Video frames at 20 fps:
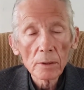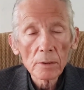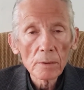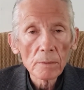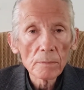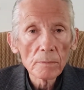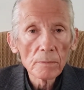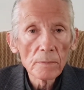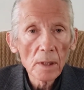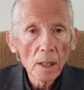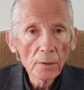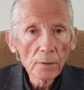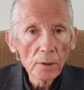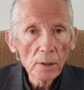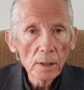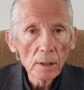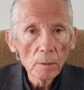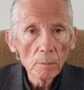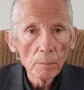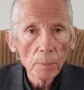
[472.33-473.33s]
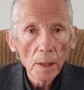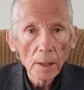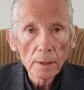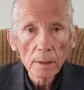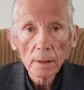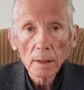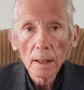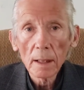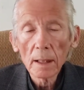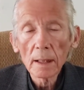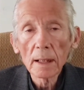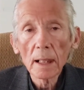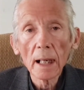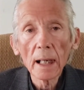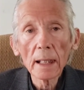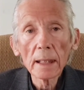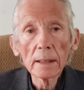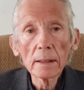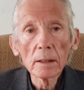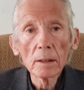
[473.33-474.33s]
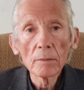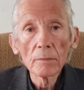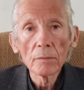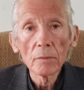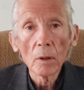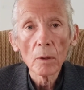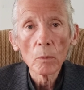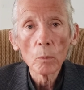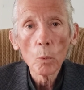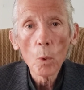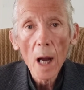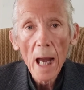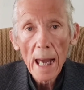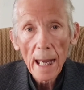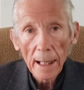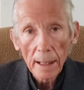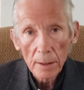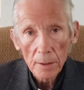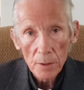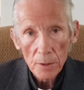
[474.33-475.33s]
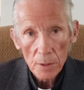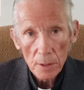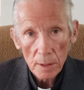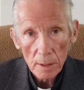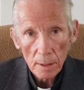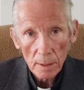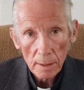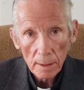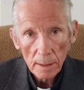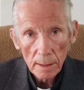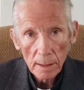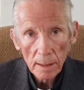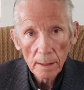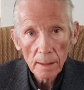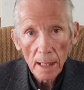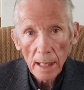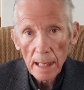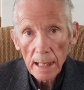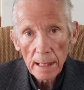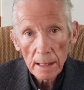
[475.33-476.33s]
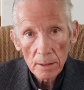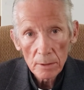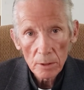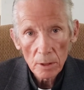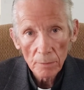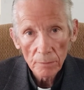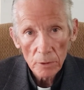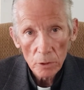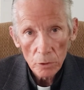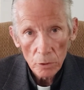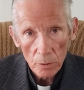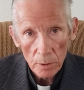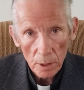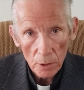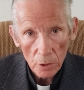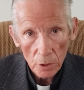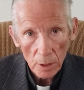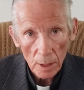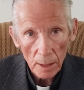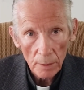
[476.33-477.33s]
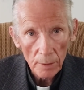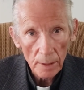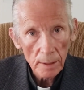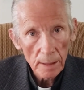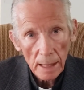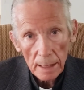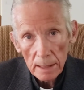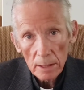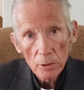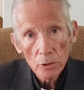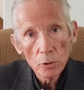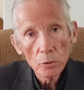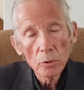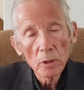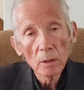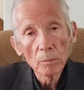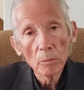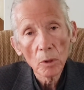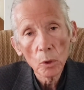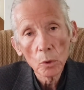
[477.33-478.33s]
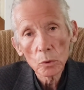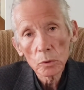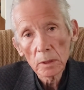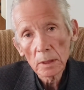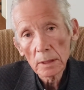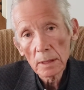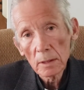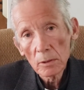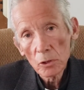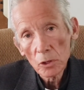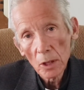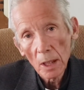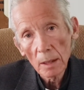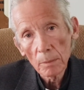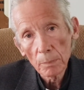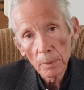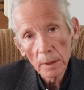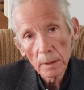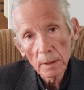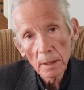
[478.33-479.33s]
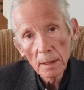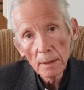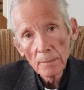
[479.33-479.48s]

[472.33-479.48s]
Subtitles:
nothing but a kind of wax in the hands of the judiciary. That is, you can mold it and shape it